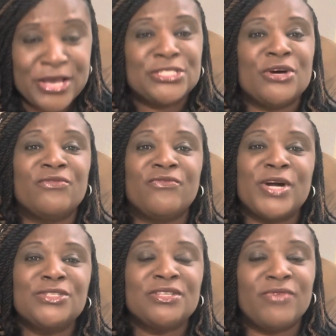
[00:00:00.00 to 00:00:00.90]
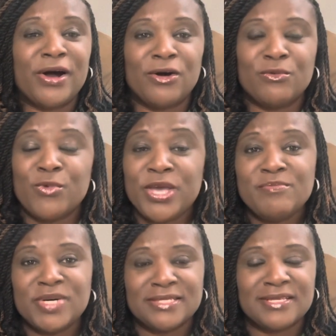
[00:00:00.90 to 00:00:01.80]
So, first of all, we
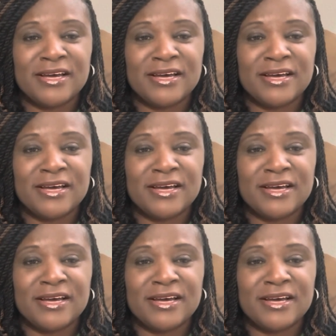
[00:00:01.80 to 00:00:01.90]
must